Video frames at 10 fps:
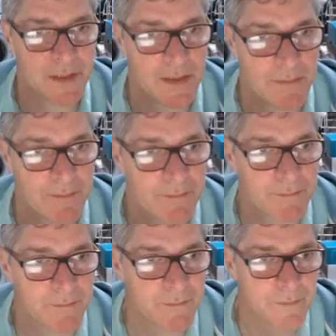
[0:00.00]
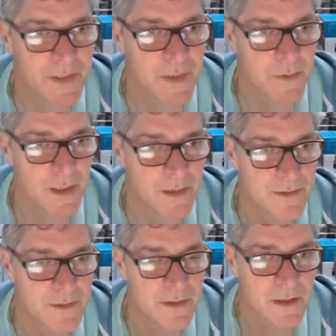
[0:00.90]
um,
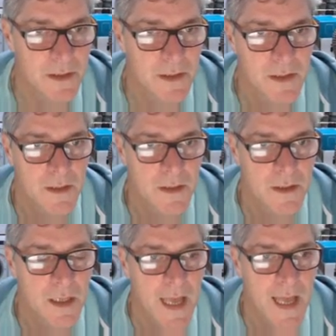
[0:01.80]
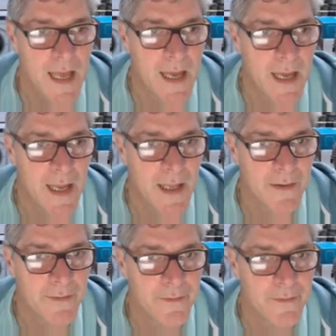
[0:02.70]
UART
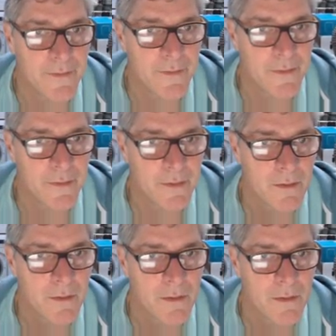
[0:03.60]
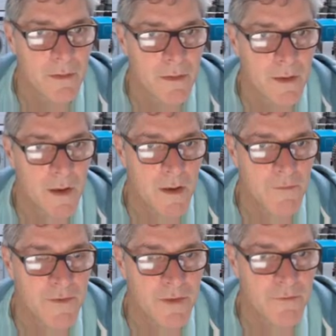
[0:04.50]
and a
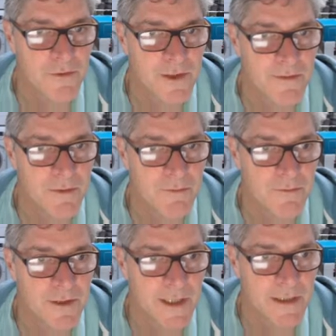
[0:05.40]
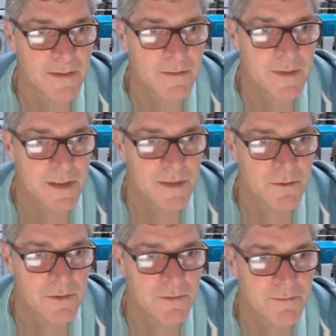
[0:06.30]
few free volt free
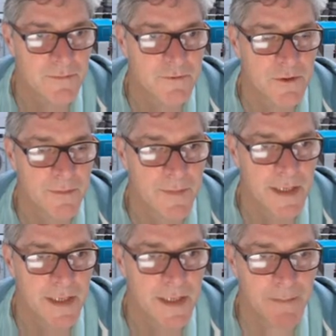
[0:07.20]
signals from the